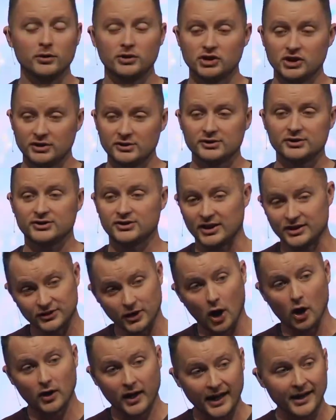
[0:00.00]
And Jesus says,
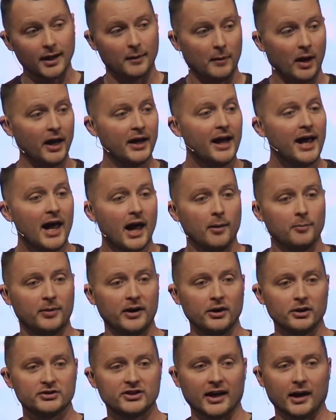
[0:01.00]
okay, come on. And
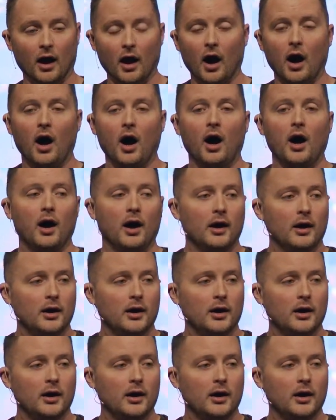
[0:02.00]
Peter's like, I